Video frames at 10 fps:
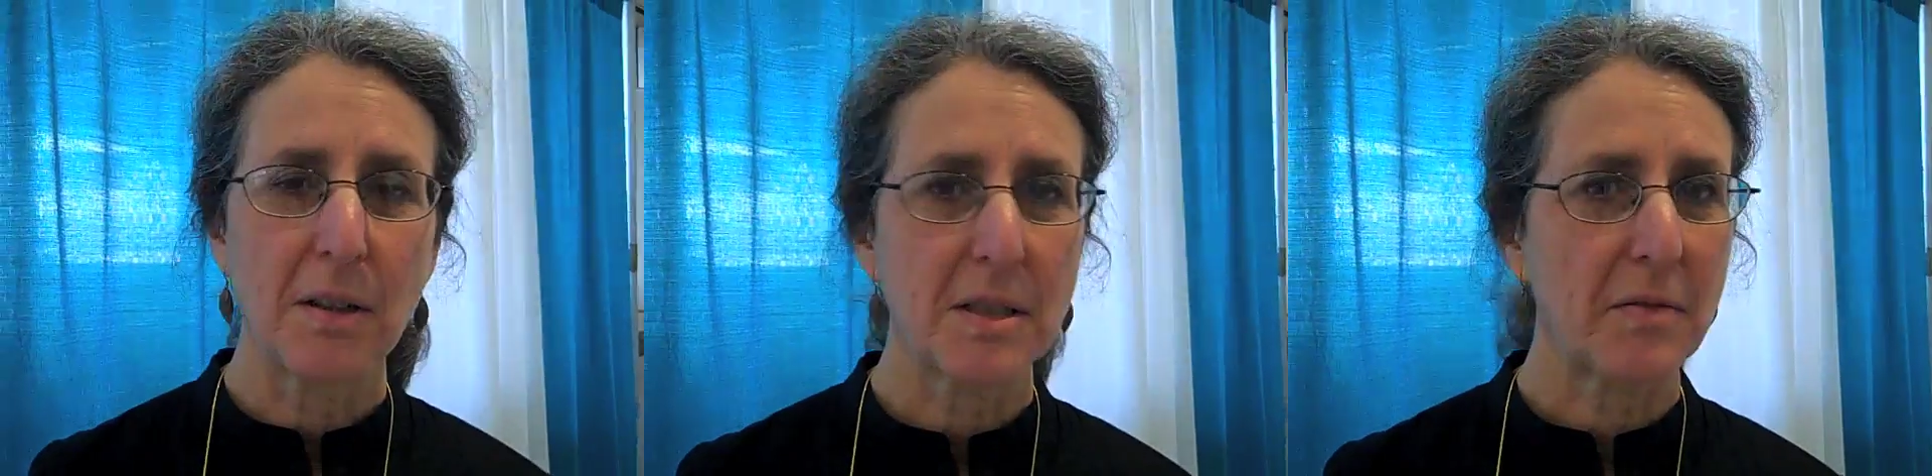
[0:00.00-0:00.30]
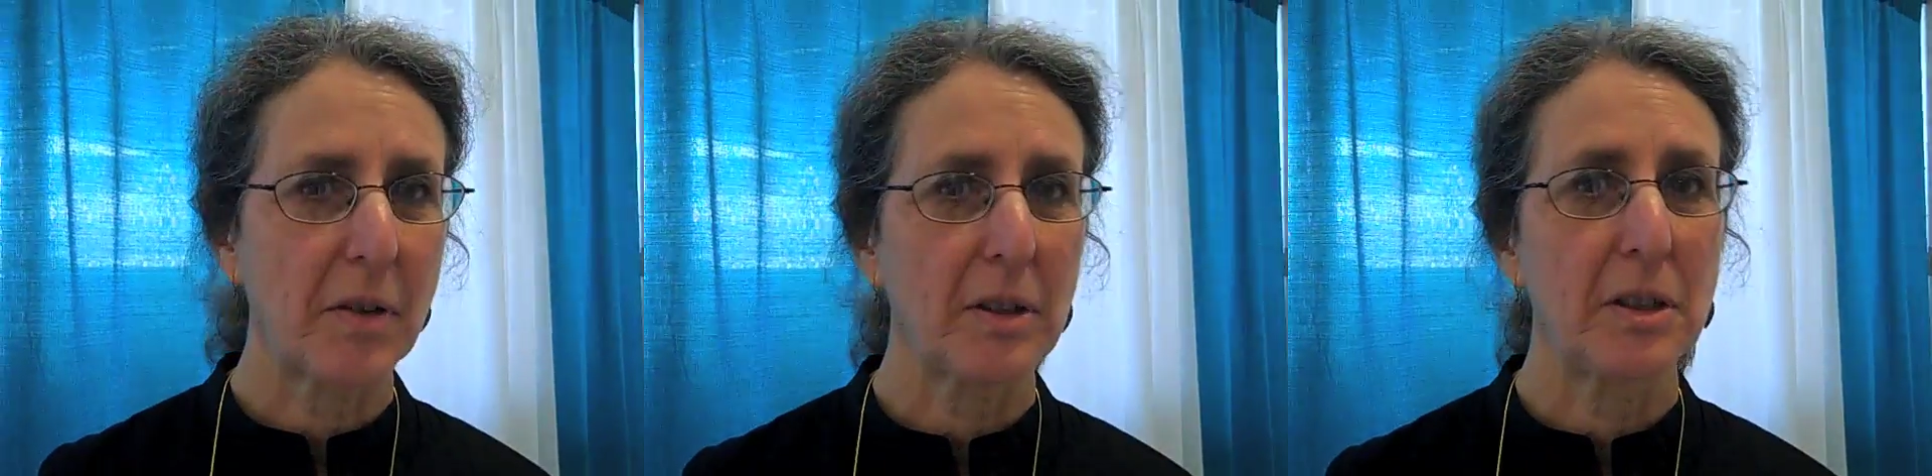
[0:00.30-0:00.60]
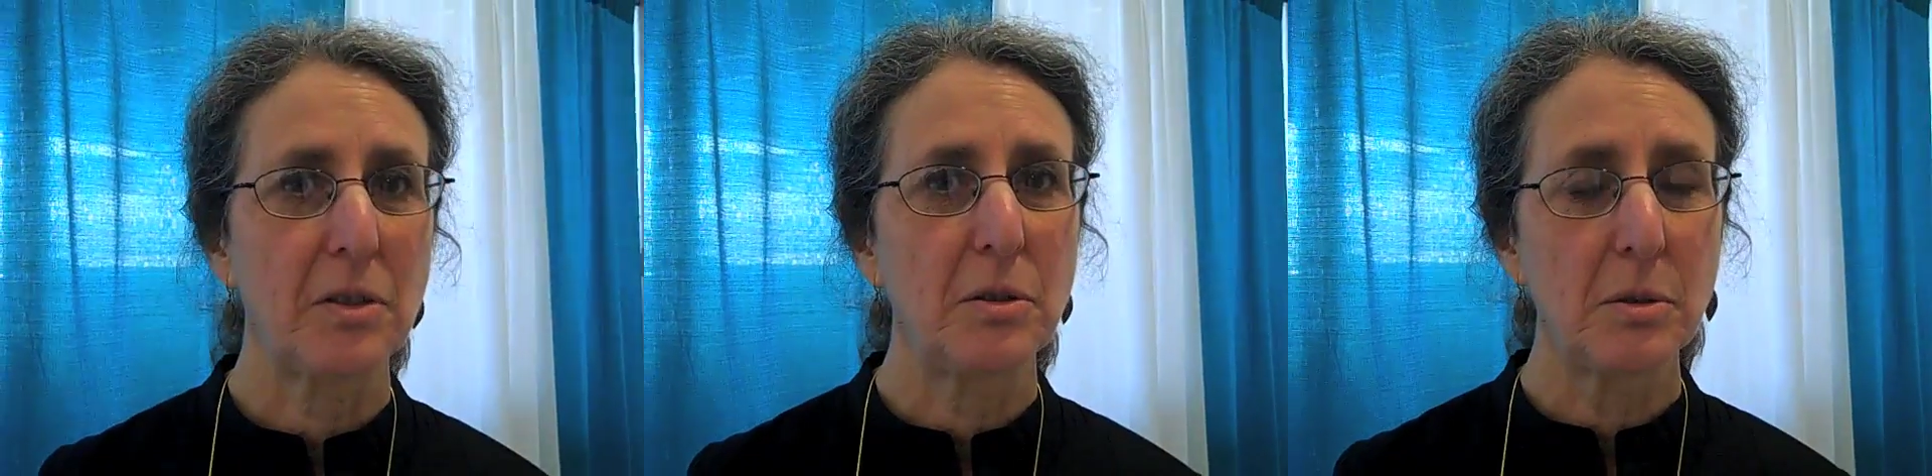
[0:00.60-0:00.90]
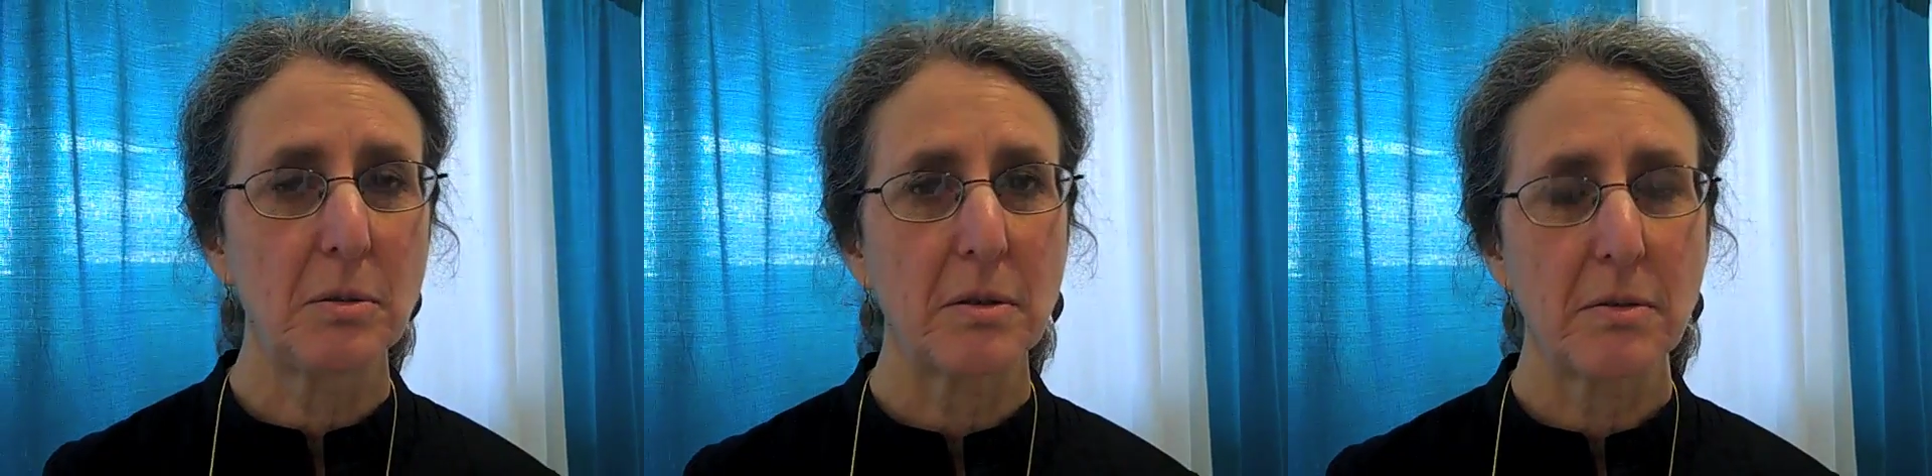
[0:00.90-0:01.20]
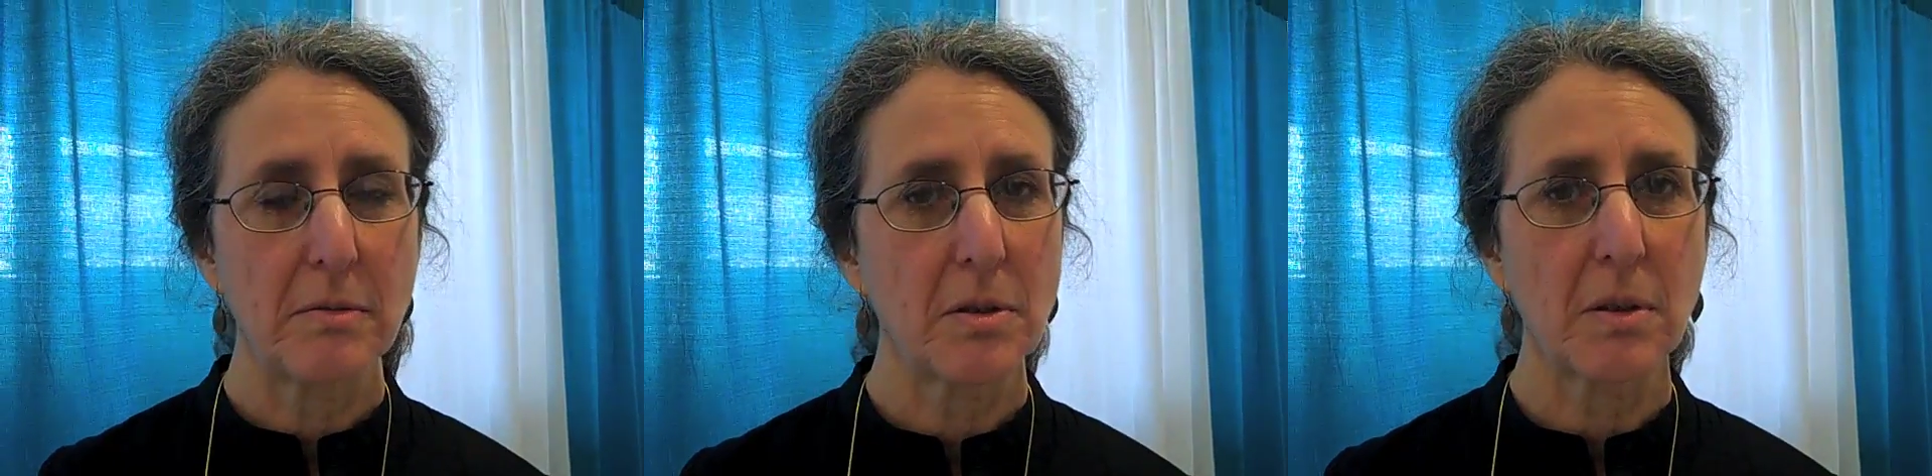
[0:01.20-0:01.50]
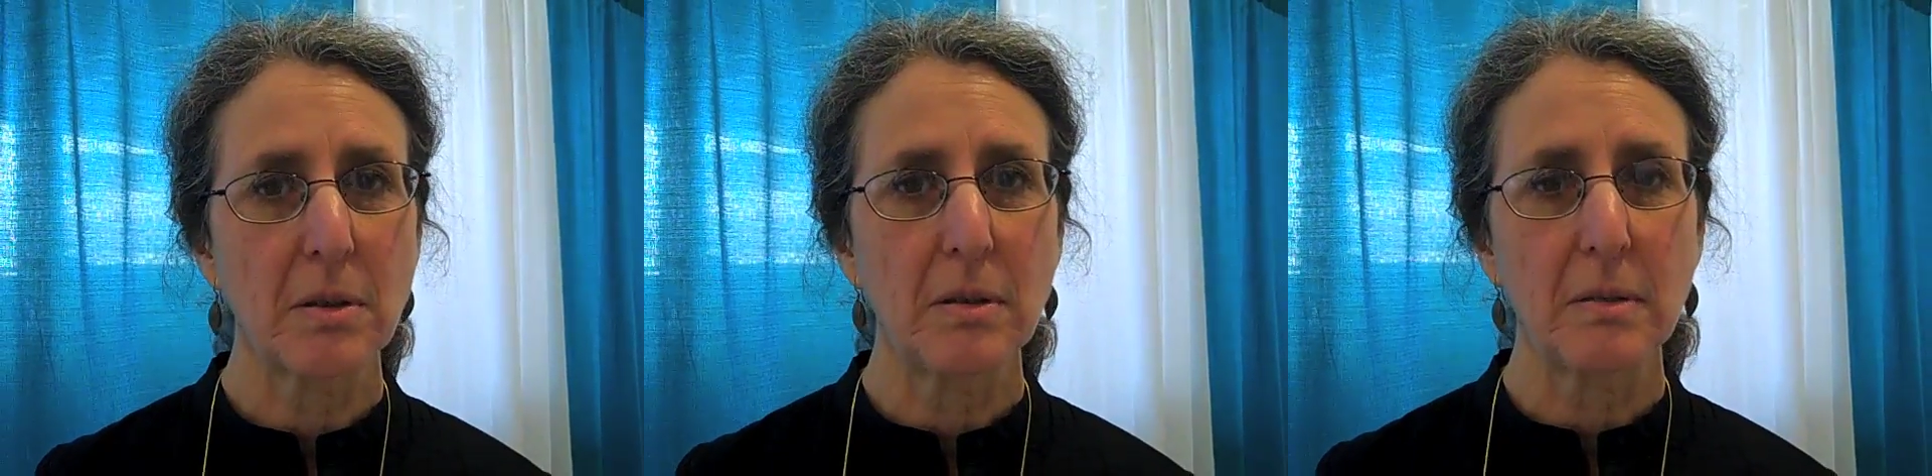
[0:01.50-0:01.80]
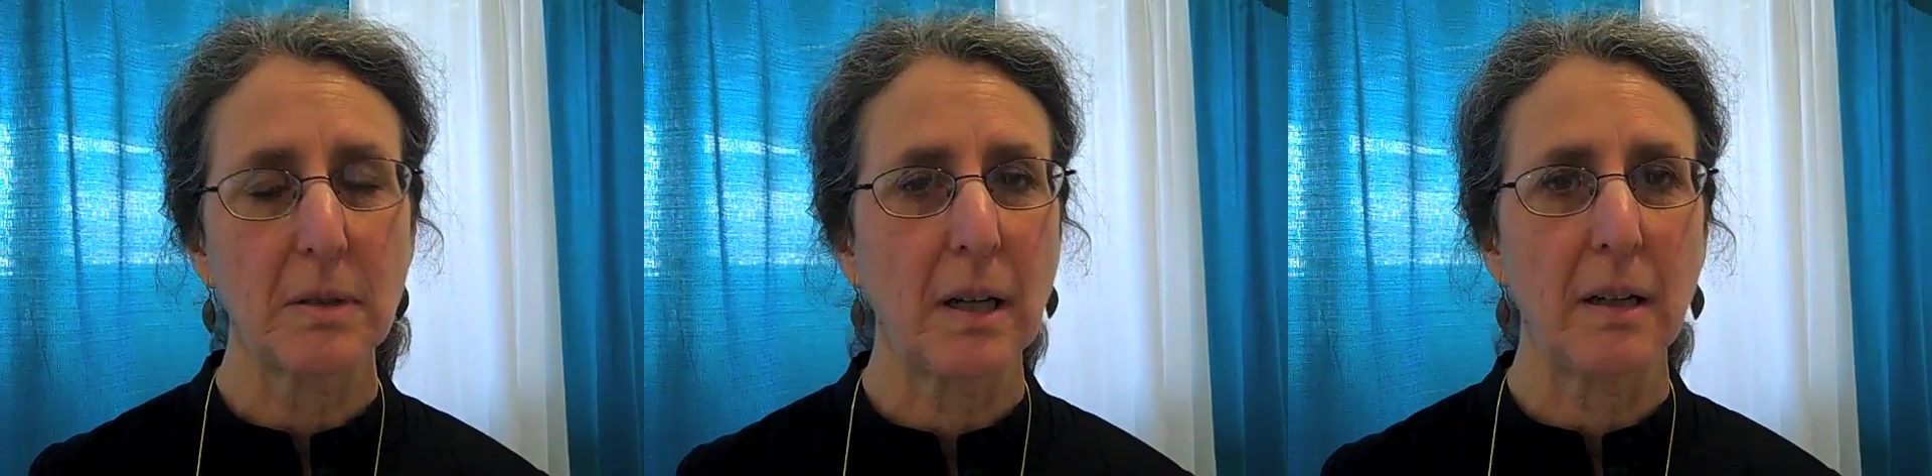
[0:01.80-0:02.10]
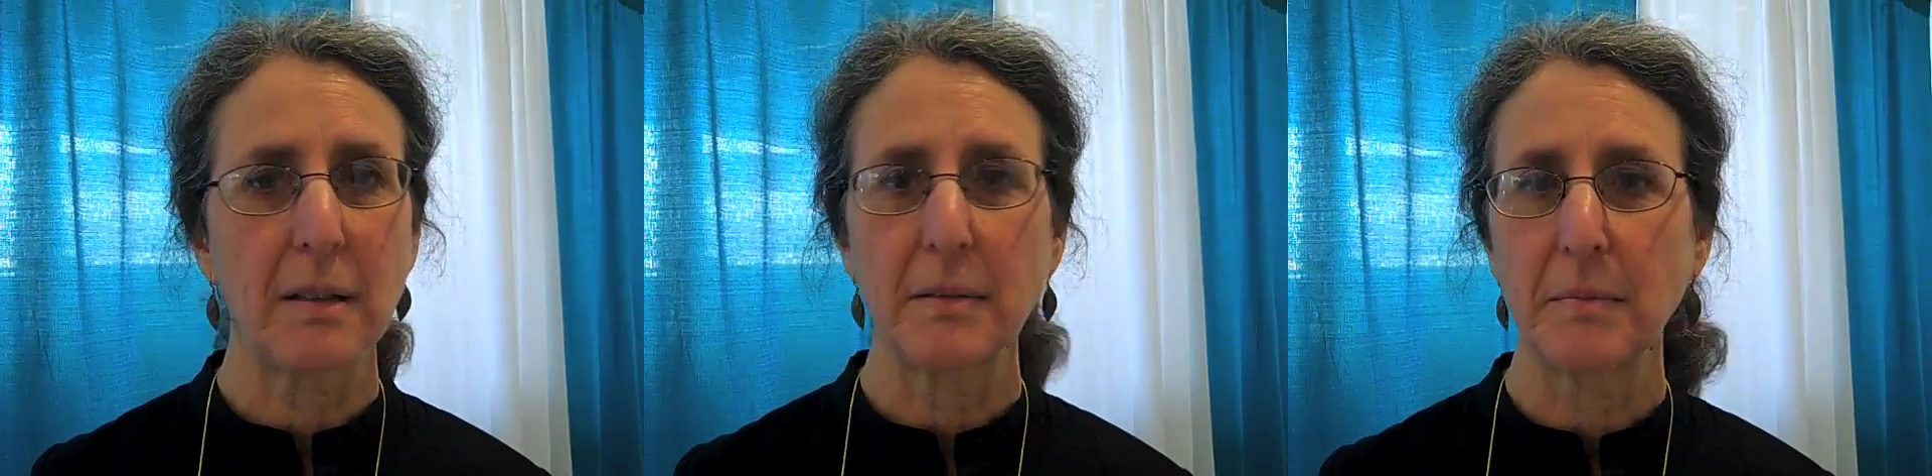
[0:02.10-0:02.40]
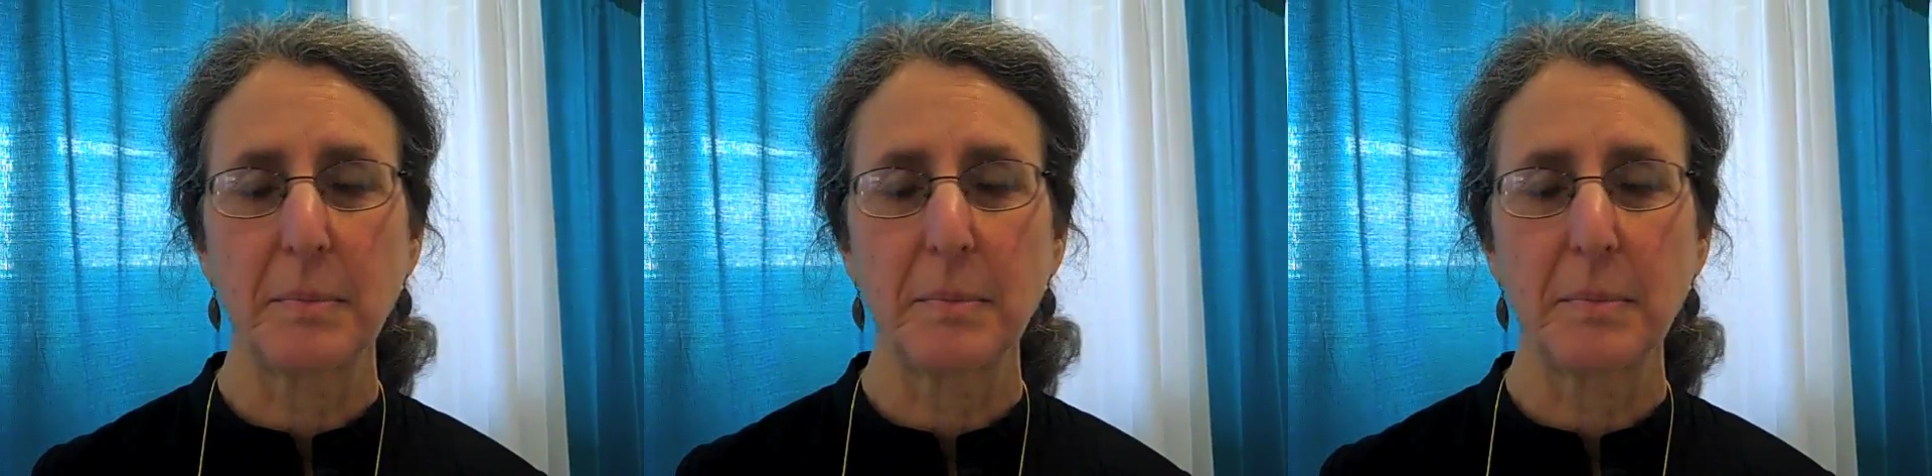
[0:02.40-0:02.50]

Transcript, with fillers: It's a fairly new journal, uh,